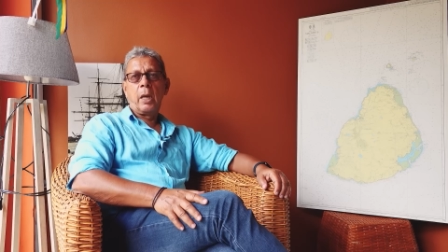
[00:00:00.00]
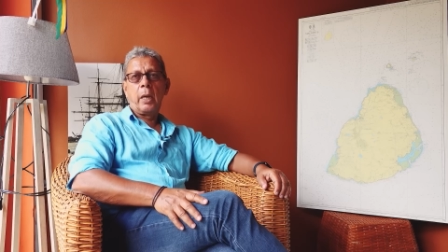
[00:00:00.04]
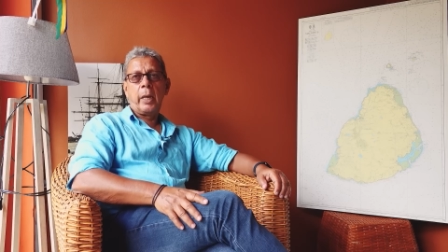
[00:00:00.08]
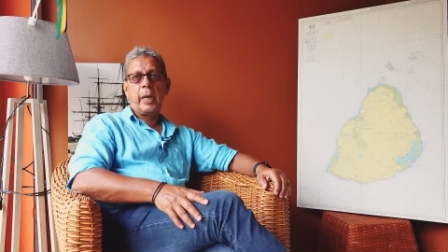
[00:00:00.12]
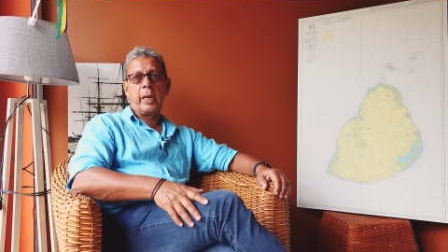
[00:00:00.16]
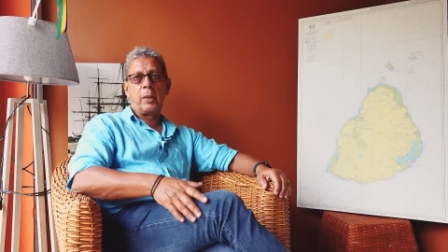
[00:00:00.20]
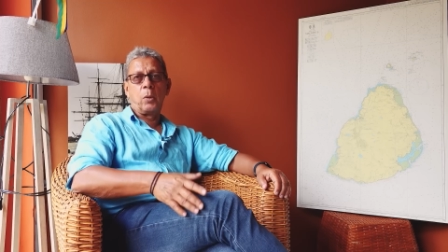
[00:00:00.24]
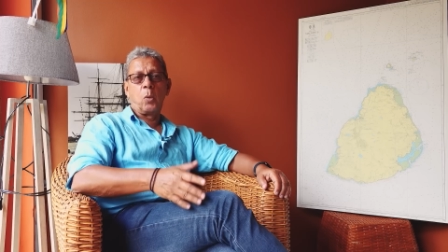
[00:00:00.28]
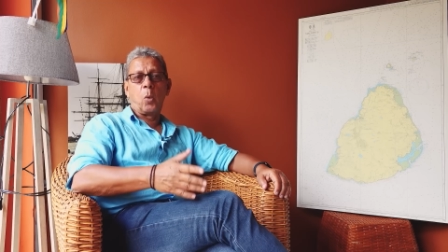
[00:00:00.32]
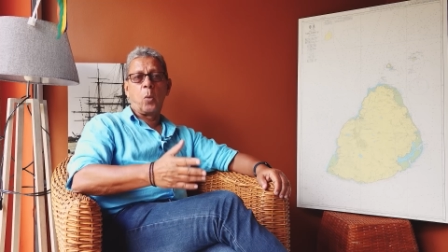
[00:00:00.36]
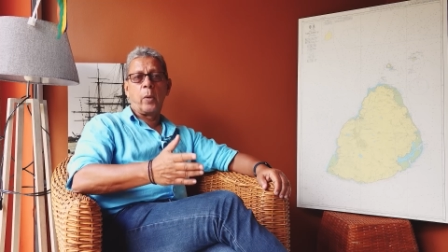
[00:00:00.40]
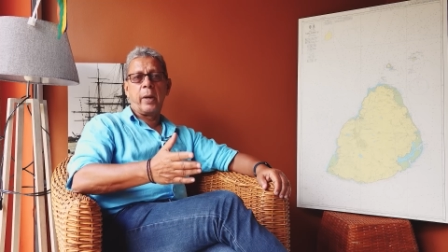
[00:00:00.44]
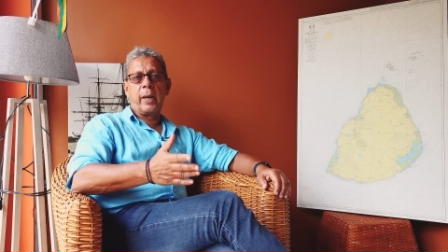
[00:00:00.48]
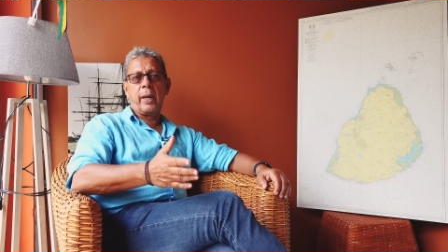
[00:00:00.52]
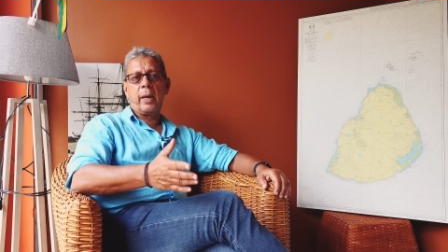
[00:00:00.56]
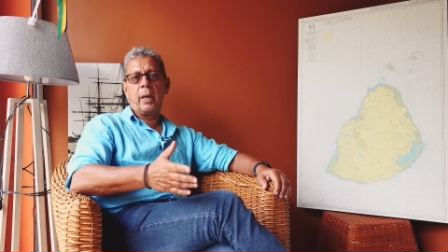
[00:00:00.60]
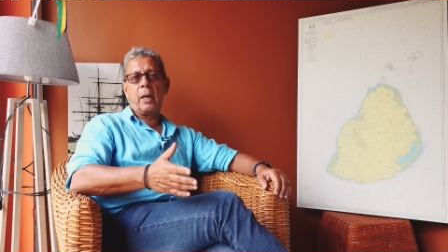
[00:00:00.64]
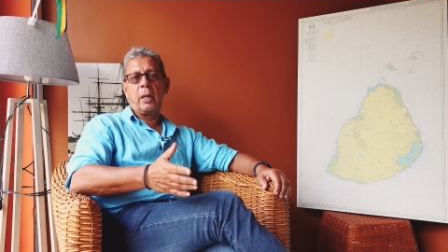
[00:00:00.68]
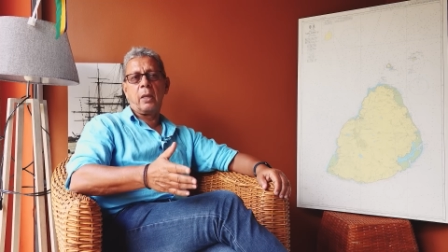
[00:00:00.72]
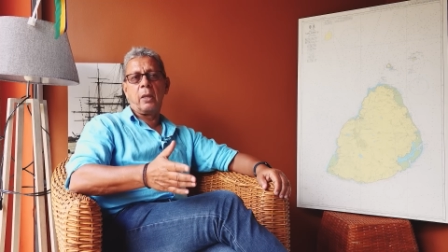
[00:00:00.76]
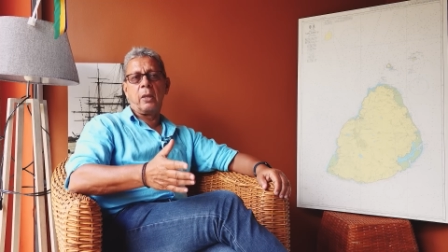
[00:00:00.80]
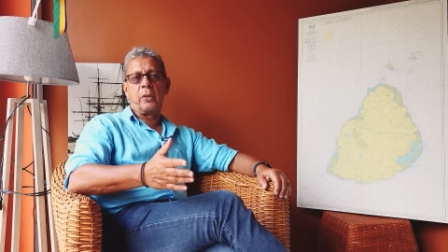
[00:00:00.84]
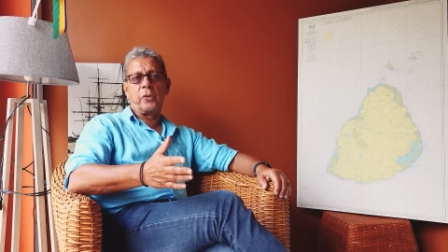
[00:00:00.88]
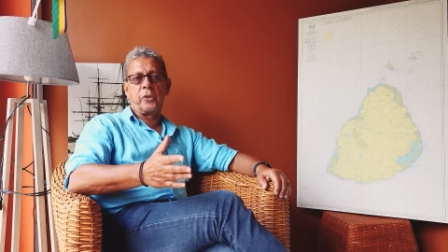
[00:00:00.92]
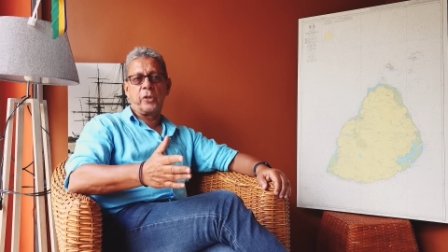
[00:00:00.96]
and
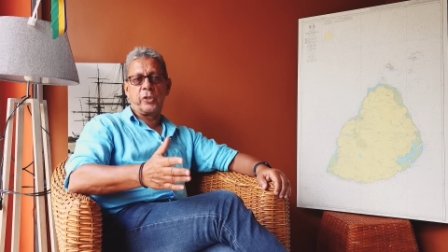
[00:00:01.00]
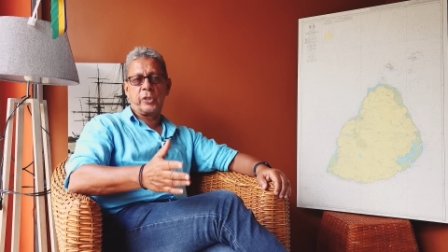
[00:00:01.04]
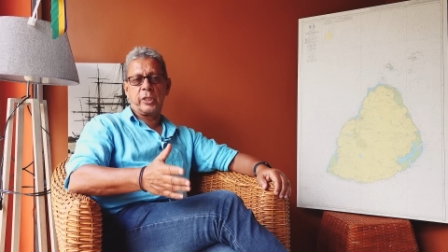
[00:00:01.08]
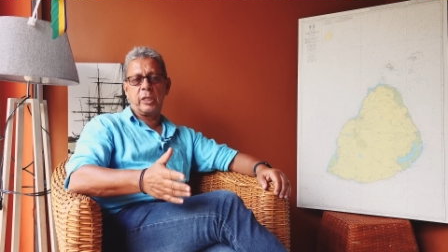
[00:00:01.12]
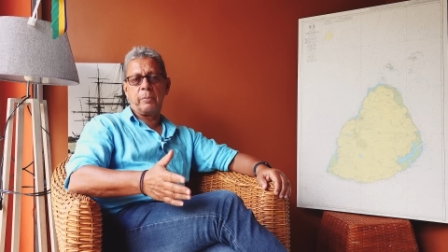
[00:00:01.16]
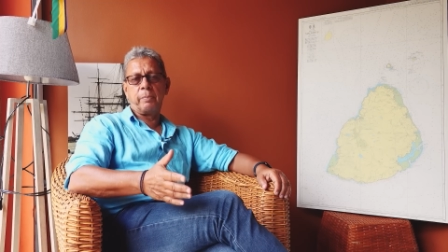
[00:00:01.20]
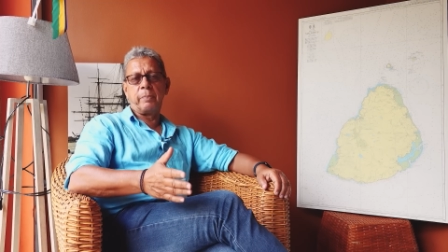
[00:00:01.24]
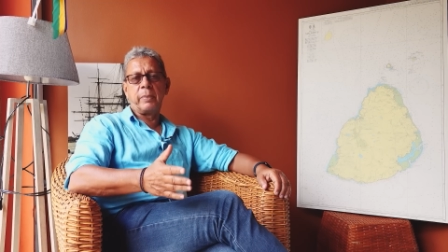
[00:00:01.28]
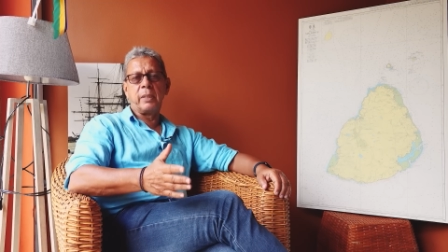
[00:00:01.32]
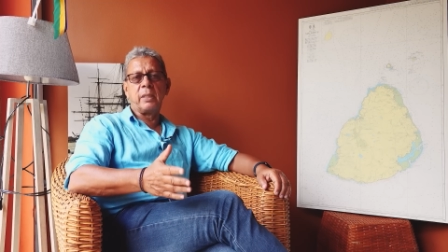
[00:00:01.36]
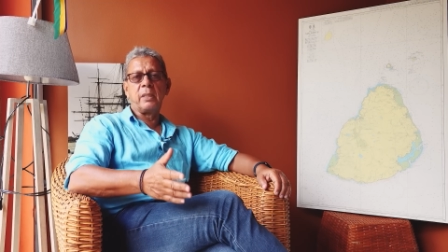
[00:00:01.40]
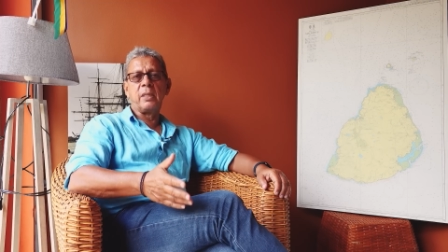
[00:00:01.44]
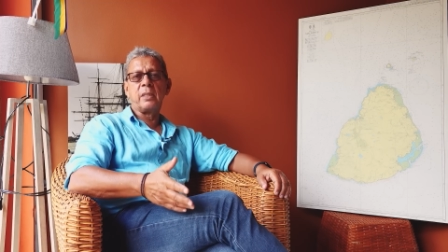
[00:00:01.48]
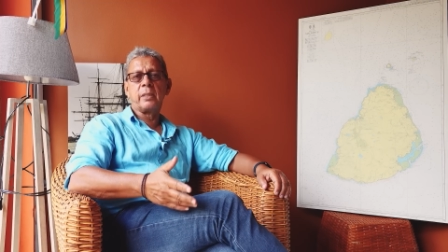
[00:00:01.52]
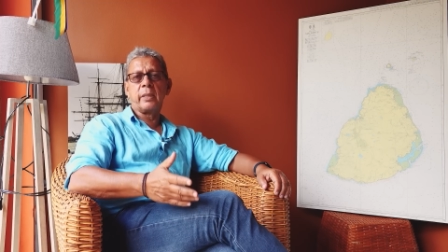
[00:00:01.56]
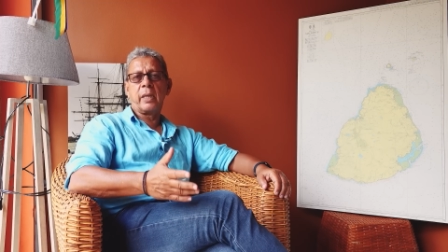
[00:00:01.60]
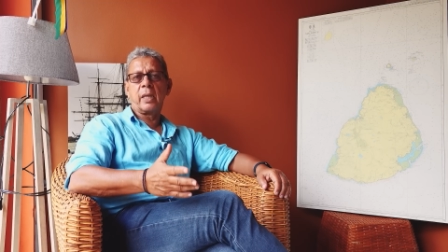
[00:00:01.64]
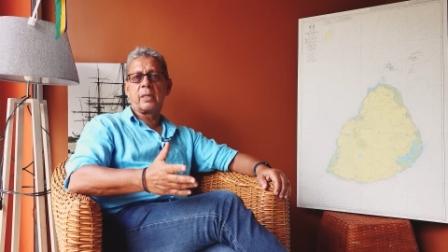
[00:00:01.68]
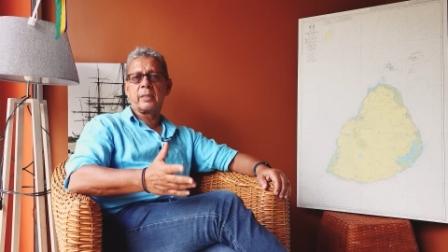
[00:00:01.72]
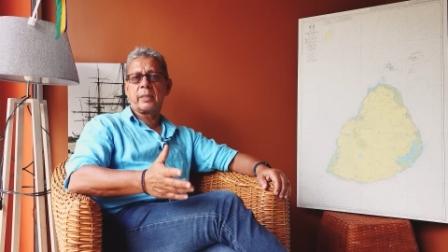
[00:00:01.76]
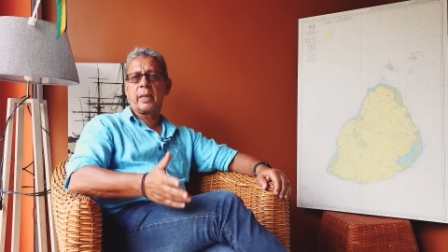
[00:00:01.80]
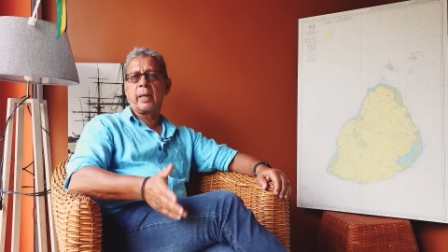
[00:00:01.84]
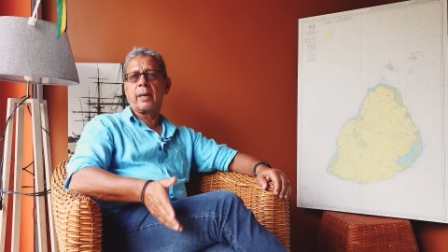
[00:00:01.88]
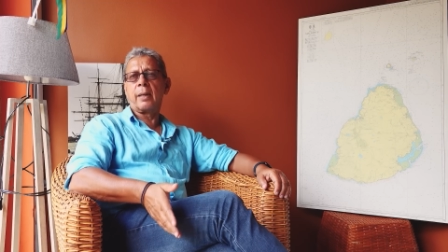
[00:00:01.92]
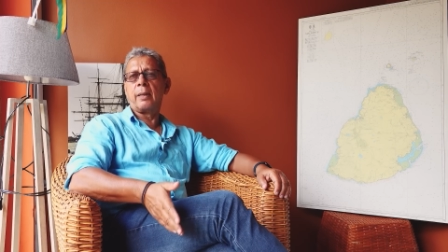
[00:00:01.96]
where the ship is
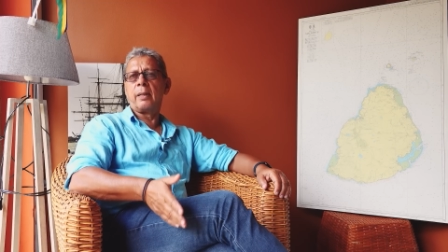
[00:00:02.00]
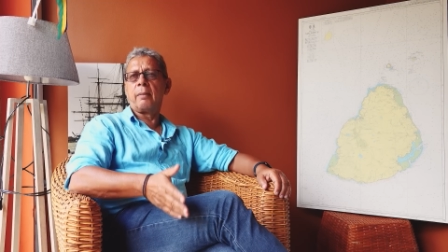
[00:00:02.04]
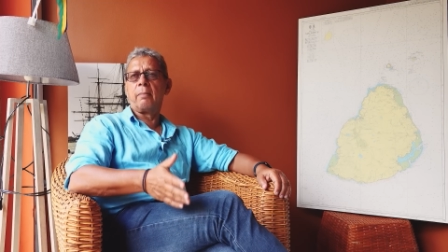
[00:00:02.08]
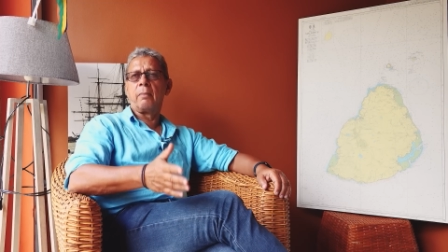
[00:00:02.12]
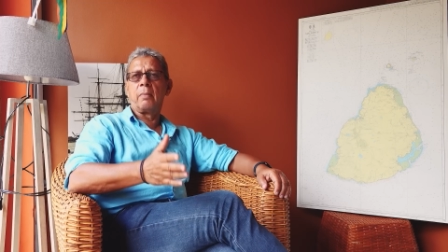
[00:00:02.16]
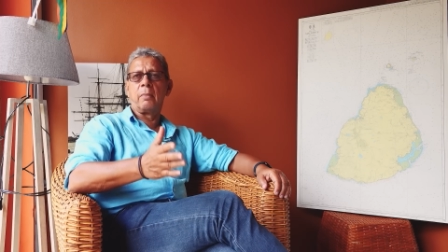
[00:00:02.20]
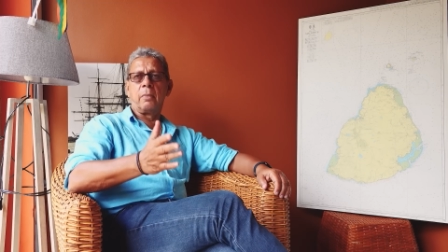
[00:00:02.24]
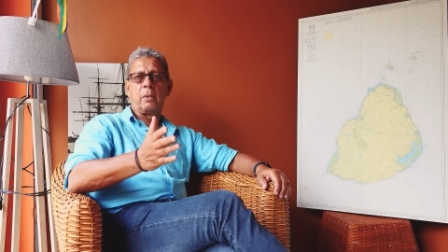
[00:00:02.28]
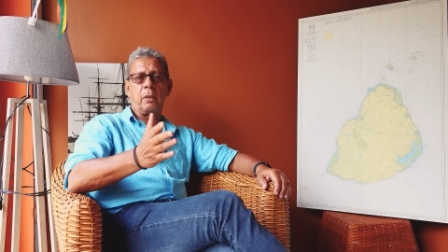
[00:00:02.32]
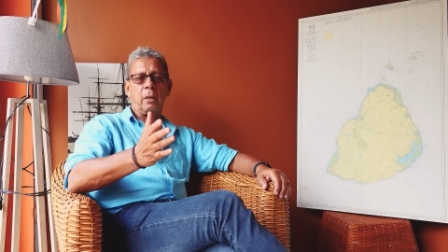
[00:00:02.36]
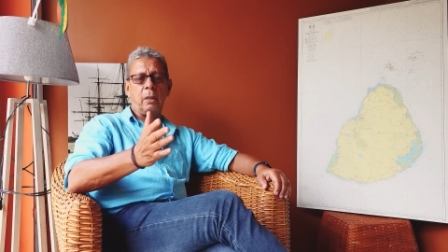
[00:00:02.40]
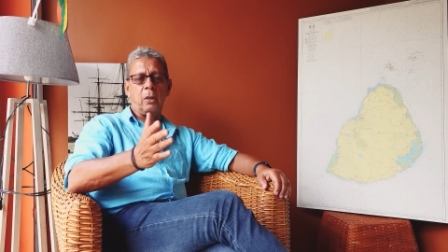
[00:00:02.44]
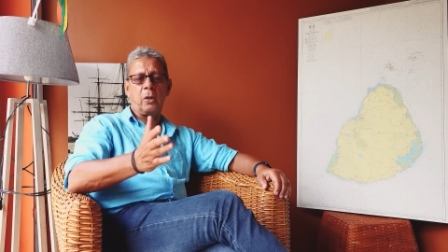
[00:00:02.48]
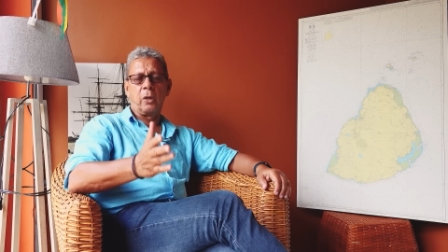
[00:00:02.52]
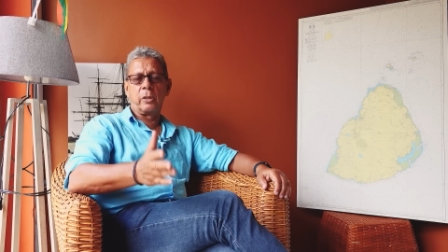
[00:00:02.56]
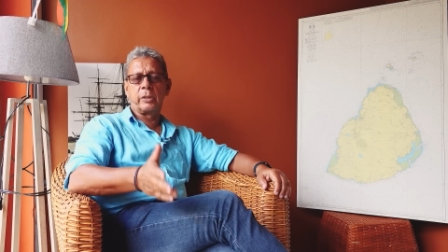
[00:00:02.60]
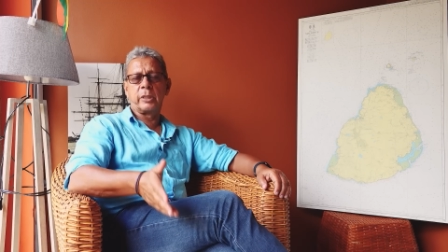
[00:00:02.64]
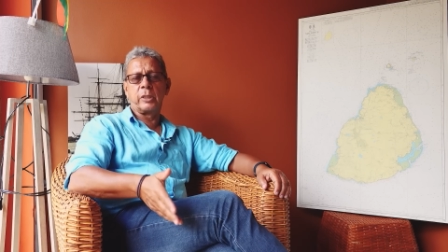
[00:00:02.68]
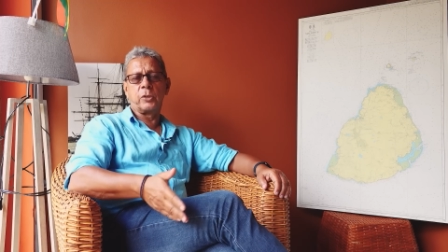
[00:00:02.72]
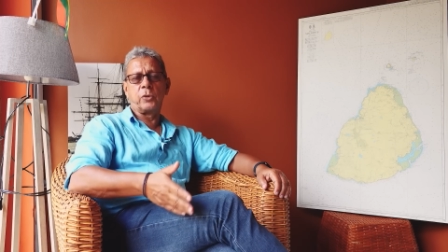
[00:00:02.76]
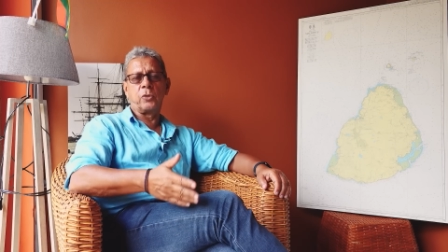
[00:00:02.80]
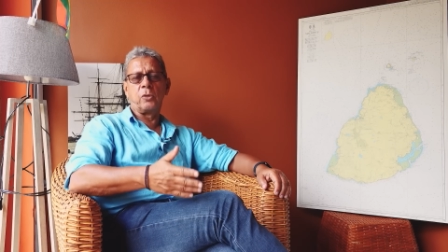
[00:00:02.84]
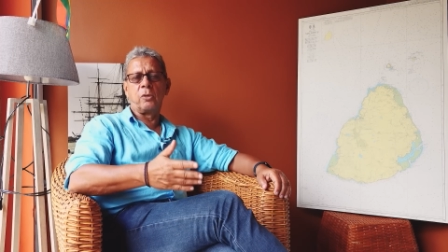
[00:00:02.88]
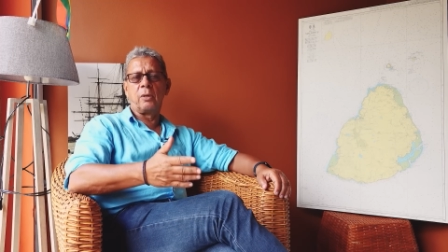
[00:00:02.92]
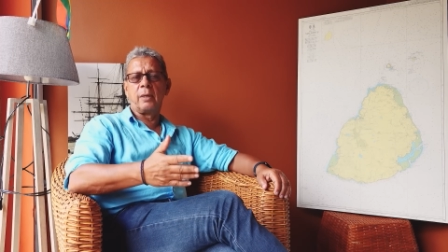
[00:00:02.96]
exactly,
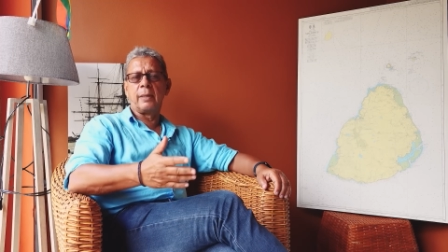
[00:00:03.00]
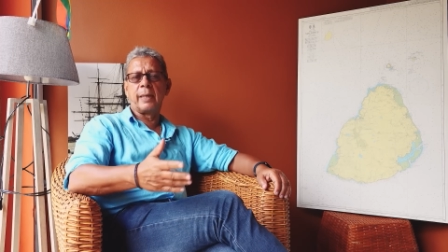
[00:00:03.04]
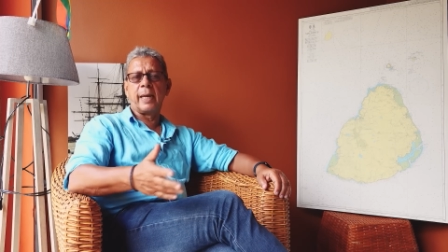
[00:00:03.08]
longitude,